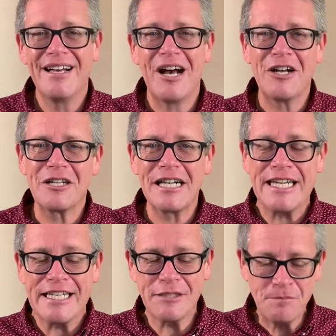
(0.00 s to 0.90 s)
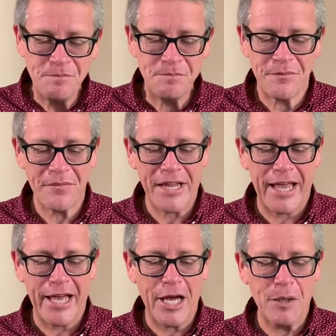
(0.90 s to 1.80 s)
unclean.
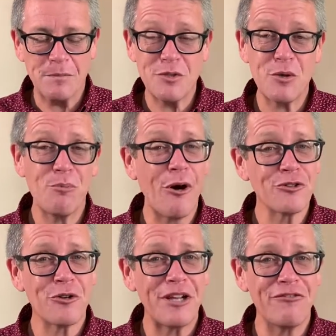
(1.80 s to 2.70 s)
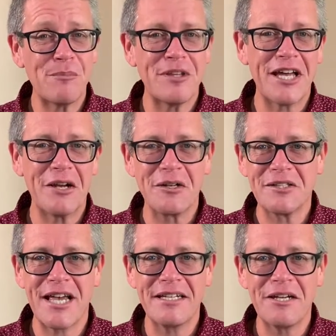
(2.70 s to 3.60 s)
Uh, so Paul's really flipping that on his
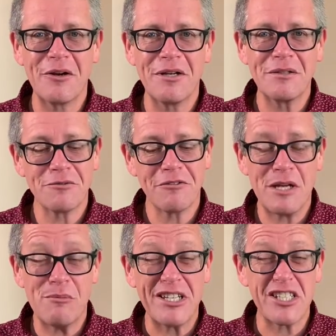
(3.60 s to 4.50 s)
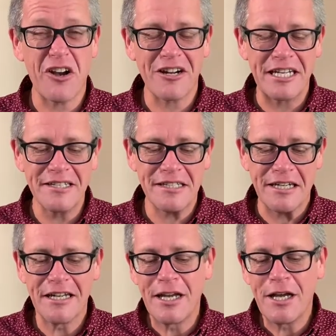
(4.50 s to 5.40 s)
head here, and it's really a bit snarky, isn't it?
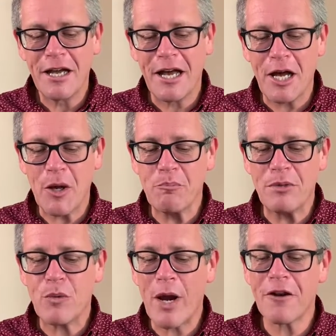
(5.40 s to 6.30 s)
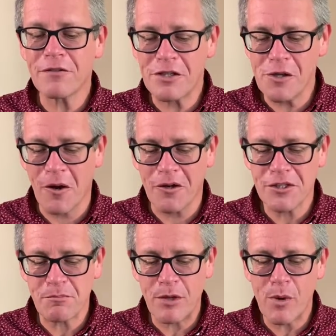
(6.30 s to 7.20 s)
Uh, beware of the dogs,
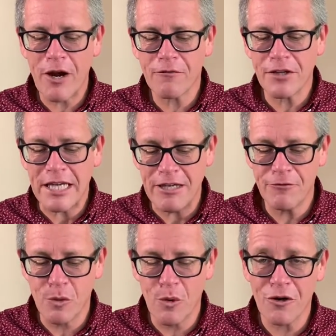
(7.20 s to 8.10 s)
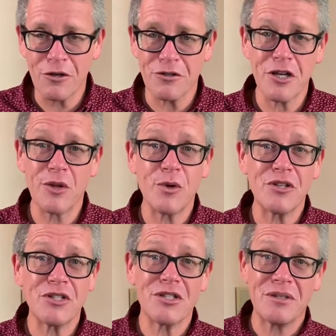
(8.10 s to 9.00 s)
beware of the evil workers. In other
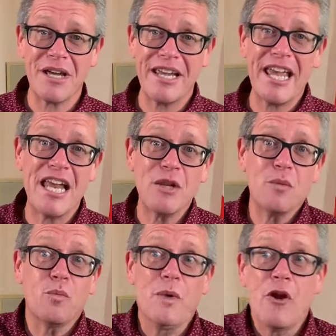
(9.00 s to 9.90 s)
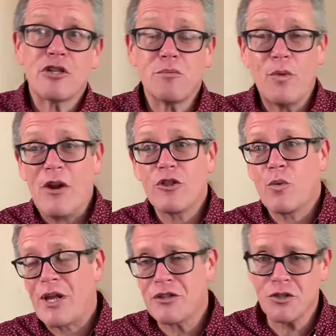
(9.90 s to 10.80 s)
words, again, we are we are the
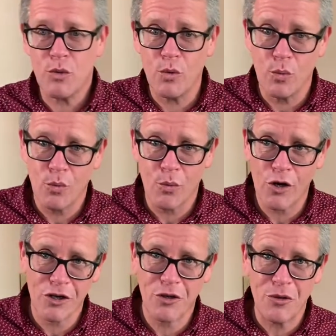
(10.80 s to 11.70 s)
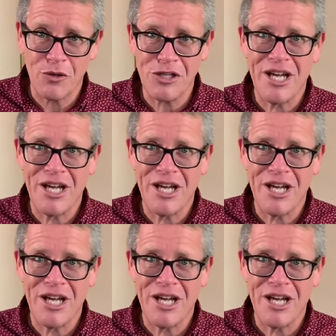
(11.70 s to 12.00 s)
ones who work good,